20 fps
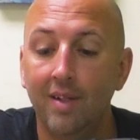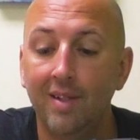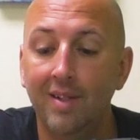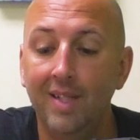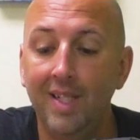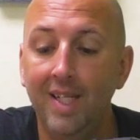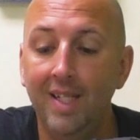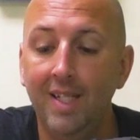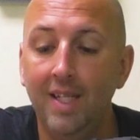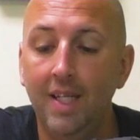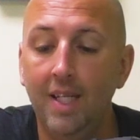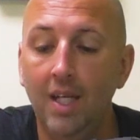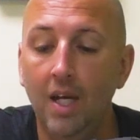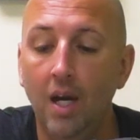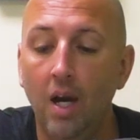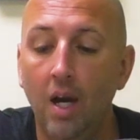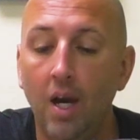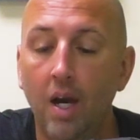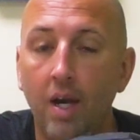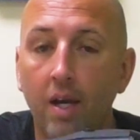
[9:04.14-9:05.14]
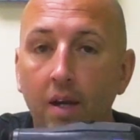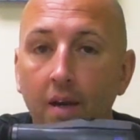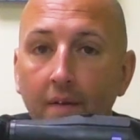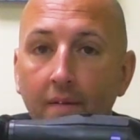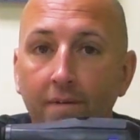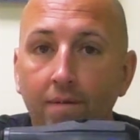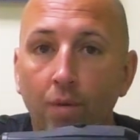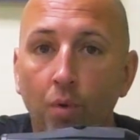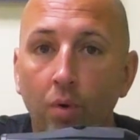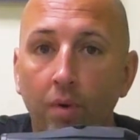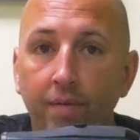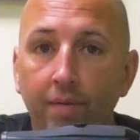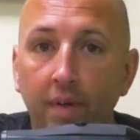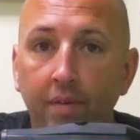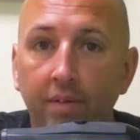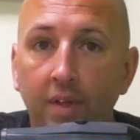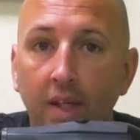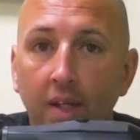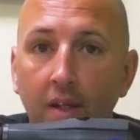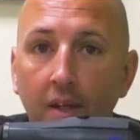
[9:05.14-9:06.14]
DTI
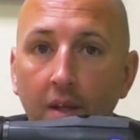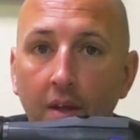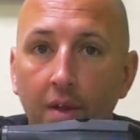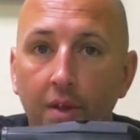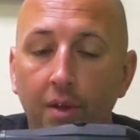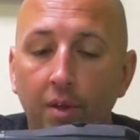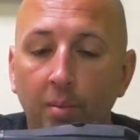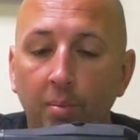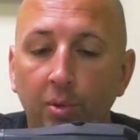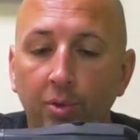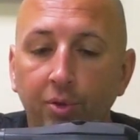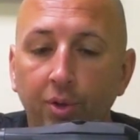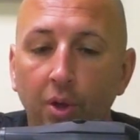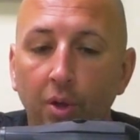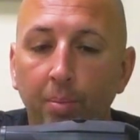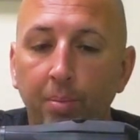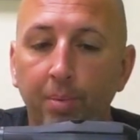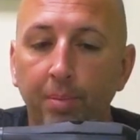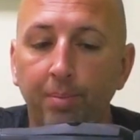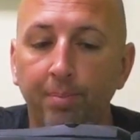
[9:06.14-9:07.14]
450 thermal scope.